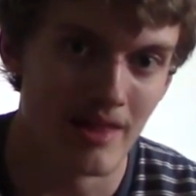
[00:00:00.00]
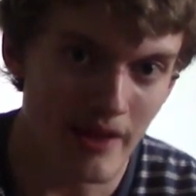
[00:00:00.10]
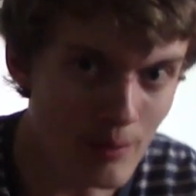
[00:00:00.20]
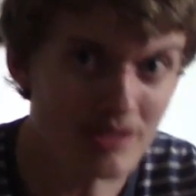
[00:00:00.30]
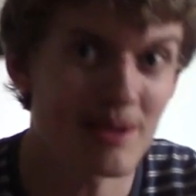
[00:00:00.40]

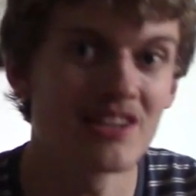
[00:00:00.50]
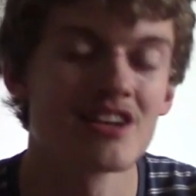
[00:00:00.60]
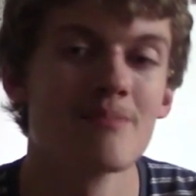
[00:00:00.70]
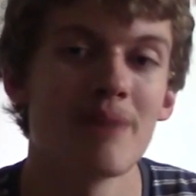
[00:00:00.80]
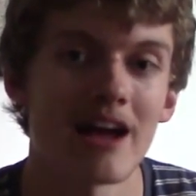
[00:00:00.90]
That was
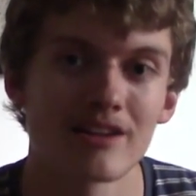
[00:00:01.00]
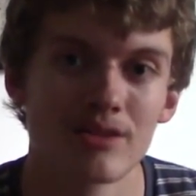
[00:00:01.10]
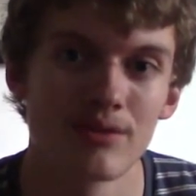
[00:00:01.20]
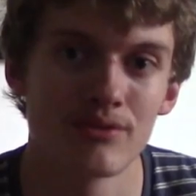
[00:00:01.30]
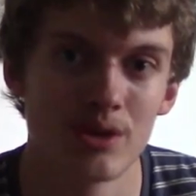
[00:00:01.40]
mentioned in Back to
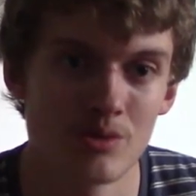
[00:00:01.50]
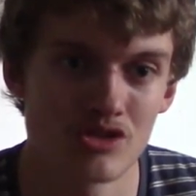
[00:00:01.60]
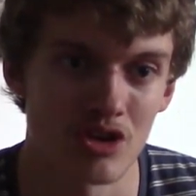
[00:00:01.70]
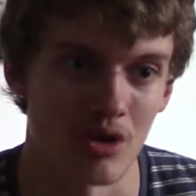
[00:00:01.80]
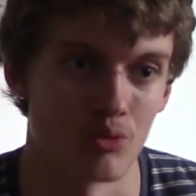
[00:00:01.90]
the
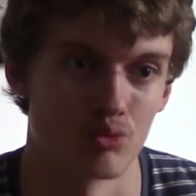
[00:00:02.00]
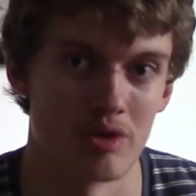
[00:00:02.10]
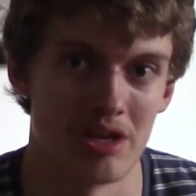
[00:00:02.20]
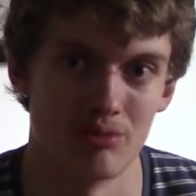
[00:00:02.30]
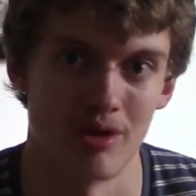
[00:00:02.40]
Future, a
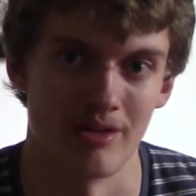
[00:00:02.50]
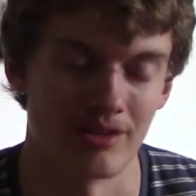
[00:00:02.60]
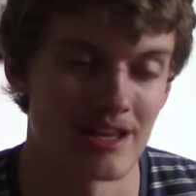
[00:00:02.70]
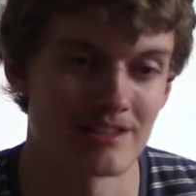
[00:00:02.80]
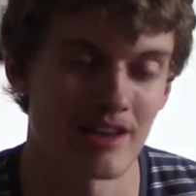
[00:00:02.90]
rerun.
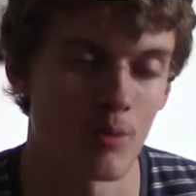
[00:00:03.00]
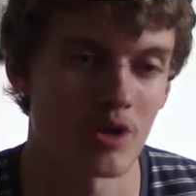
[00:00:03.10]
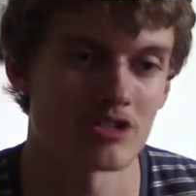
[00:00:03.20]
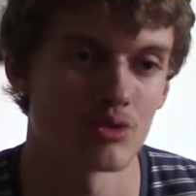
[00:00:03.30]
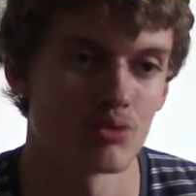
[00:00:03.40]
The kid's like,
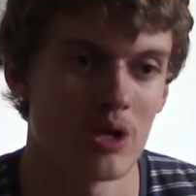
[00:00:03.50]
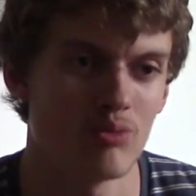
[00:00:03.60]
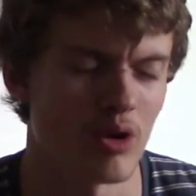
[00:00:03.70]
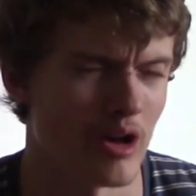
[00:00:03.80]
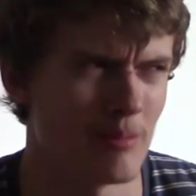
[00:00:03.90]
what's a
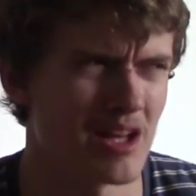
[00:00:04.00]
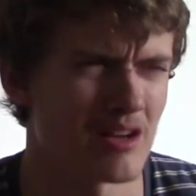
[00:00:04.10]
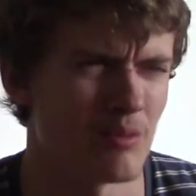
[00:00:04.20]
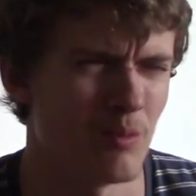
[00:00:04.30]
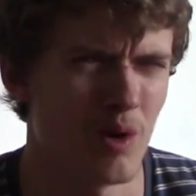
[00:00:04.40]
rerun? I'm
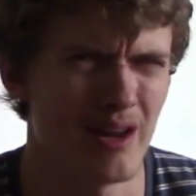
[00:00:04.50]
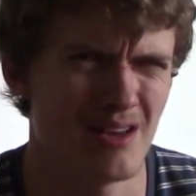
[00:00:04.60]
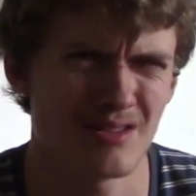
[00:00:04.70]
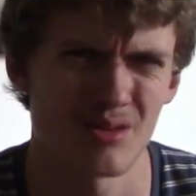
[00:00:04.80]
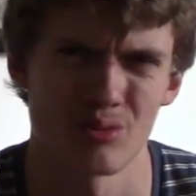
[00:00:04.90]
like, what
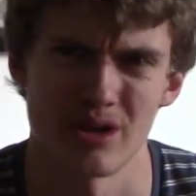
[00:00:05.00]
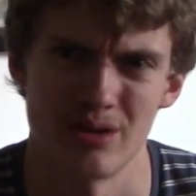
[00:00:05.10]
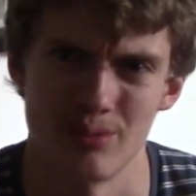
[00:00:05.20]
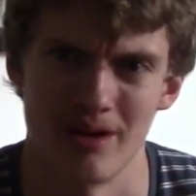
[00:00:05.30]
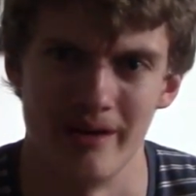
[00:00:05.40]
is a
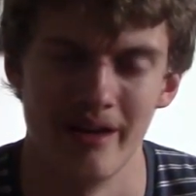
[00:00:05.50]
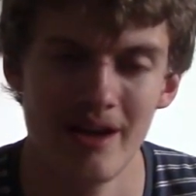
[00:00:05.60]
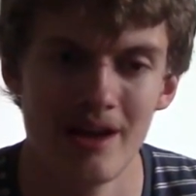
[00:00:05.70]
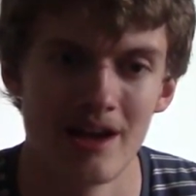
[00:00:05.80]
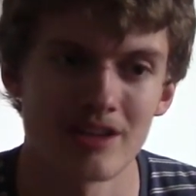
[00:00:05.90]
rerun?
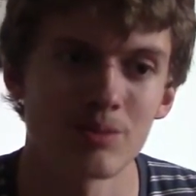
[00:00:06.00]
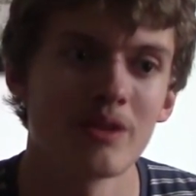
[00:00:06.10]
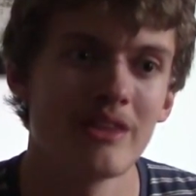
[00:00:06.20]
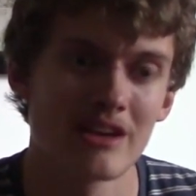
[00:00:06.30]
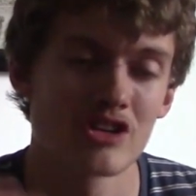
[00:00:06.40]
It's
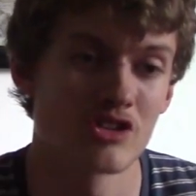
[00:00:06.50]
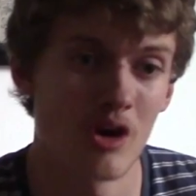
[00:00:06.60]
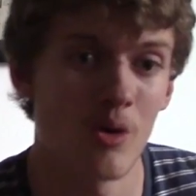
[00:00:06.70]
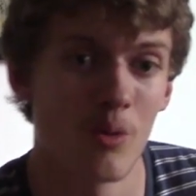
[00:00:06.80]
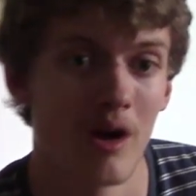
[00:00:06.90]
when they
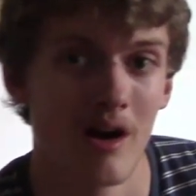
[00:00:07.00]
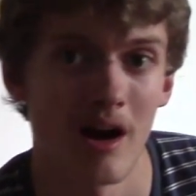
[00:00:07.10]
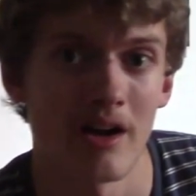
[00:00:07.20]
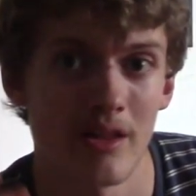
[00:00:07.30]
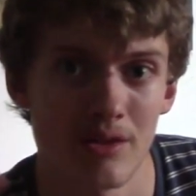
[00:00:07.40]
show
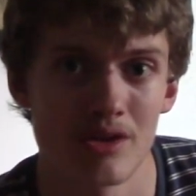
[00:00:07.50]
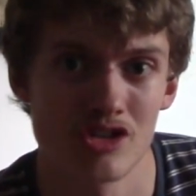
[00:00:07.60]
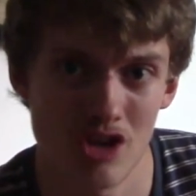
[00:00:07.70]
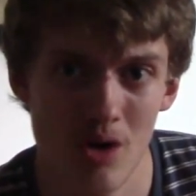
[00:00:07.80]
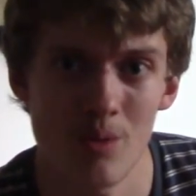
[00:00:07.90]
another
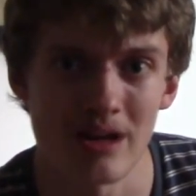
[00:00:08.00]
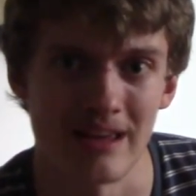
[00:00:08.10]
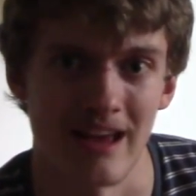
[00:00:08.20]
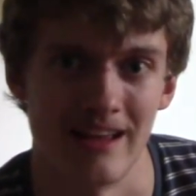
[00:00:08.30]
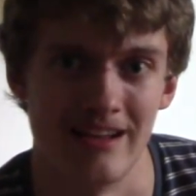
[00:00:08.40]
show
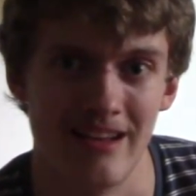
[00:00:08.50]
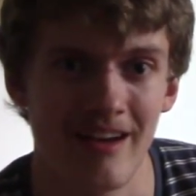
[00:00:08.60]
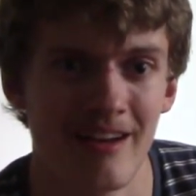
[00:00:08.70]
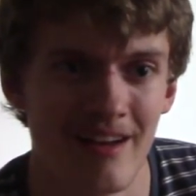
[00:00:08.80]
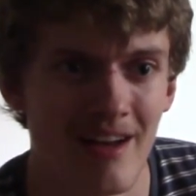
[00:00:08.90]
again.
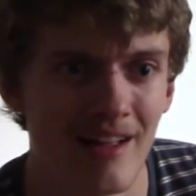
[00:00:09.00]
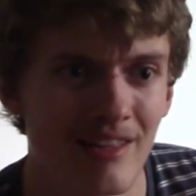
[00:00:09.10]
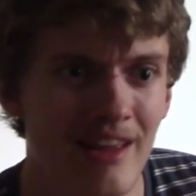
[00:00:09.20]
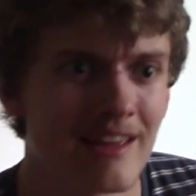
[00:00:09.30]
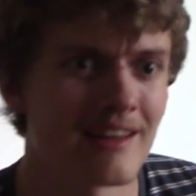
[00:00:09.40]

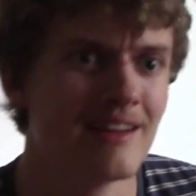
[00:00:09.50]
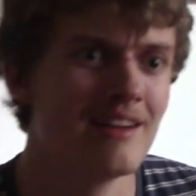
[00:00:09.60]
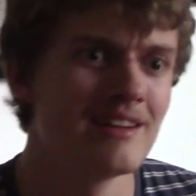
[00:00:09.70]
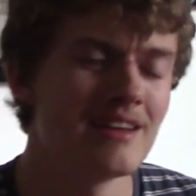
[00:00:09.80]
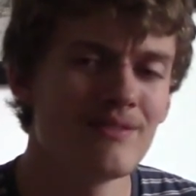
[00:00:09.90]
Like,
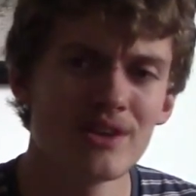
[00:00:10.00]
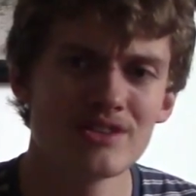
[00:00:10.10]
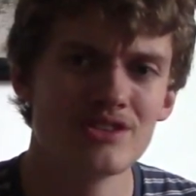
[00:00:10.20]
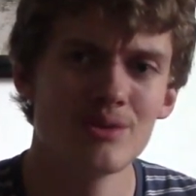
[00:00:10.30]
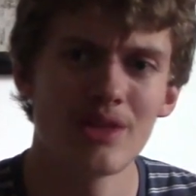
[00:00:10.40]

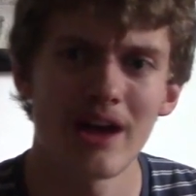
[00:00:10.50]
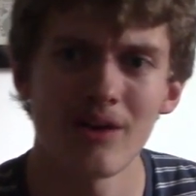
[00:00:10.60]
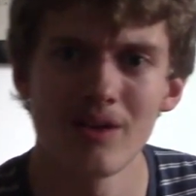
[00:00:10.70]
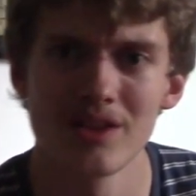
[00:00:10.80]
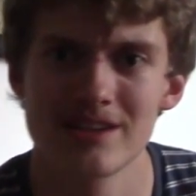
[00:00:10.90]
TVs do that
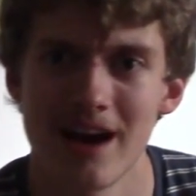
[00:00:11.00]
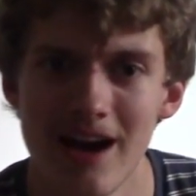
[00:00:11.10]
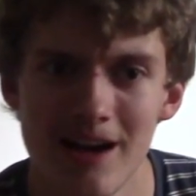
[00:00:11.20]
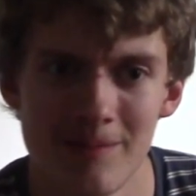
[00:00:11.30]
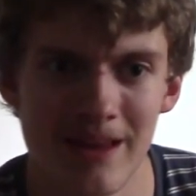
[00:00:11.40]
all the
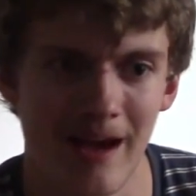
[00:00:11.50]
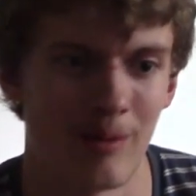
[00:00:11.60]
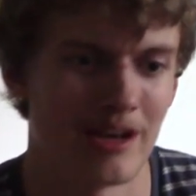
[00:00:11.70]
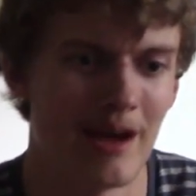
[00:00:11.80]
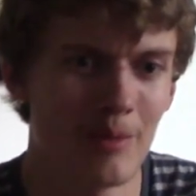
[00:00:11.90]
time now,
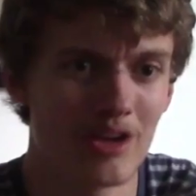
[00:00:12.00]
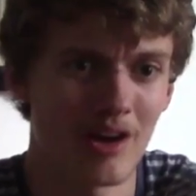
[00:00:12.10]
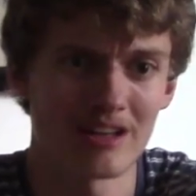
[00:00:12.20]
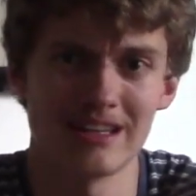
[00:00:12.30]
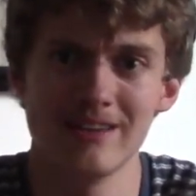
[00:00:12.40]
and now we
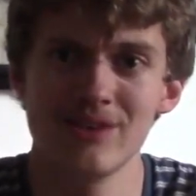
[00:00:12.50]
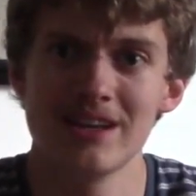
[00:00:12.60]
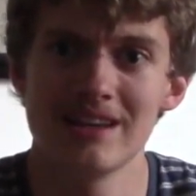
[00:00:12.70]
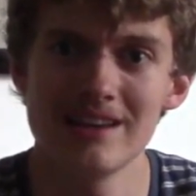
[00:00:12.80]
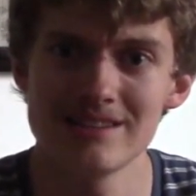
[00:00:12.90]
got
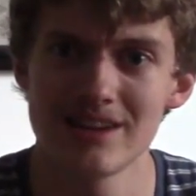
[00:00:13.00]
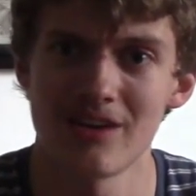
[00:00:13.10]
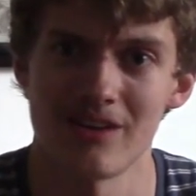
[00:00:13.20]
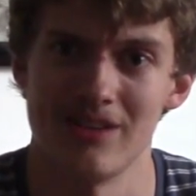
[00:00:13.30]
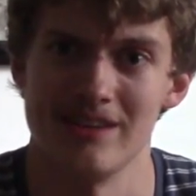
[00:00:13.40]
DVDs and
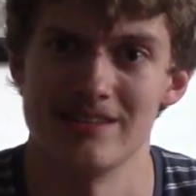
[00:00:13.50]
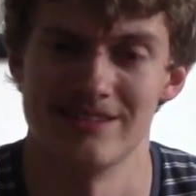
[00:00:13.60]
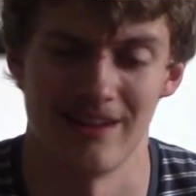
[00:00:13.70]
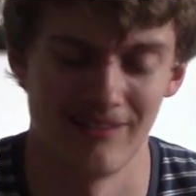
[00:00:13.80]
all this stuff.